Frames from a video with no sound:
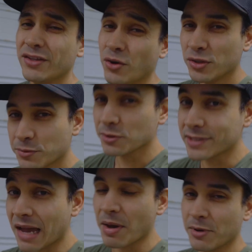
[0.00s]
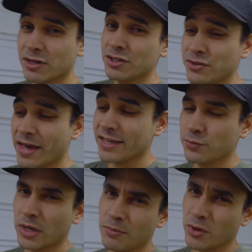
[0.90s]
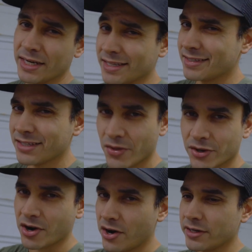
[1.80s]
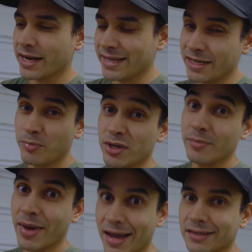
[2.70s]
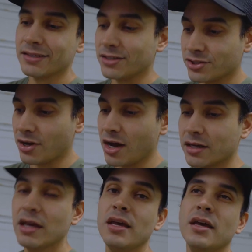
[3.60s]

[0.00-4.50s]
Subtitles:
the only real time I'm gonna do that is when I'm ready to sell the car and I need to put it back to stock,